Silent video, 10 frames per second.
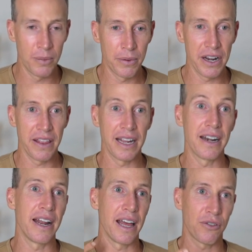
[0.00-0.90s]
breathing in
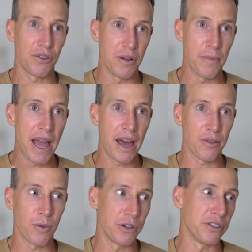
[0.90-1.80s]
and out through your
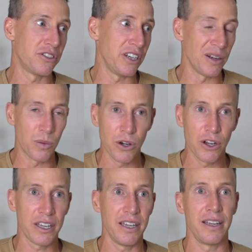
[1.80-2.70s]
mouth while you're sitting
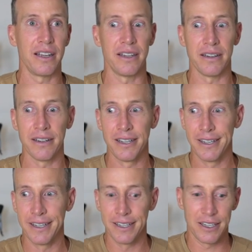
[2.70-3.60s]
working and,
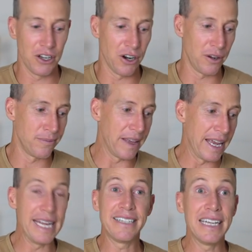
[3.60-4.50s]
you know,
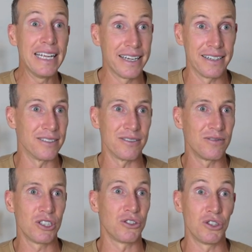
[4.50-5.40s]
eating and
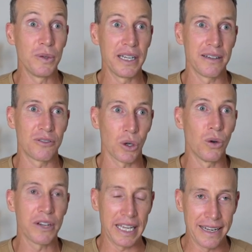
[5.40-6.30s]
just doing
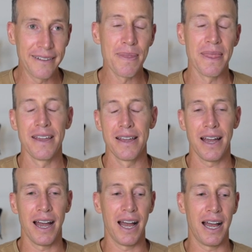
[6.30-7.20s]
talking
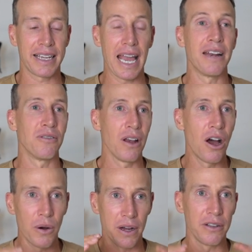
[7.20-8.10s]
can
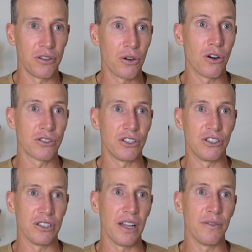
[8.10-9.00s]
lower your
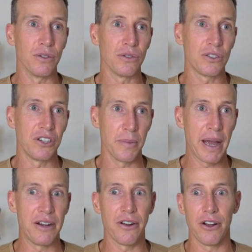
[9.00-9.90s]
oxygen levels. And you
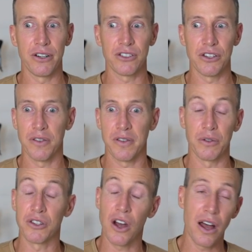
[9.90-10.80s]
may notice that you feel
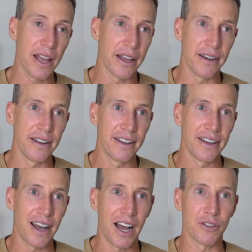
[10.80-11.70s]
tired
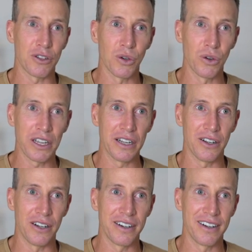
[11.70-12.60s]
after talking a
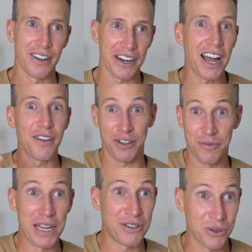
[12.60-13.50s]
lot. Like after
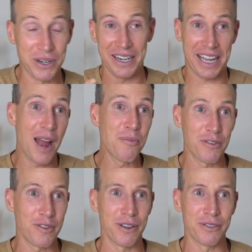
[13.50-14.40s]
me talking to camera
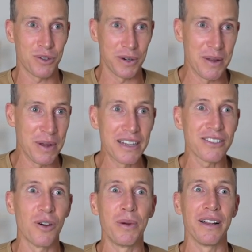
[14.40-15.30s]
for 20 minutes,
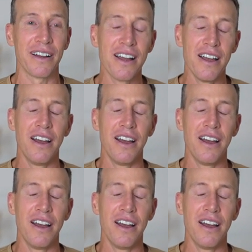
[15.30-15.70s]
I'll be like,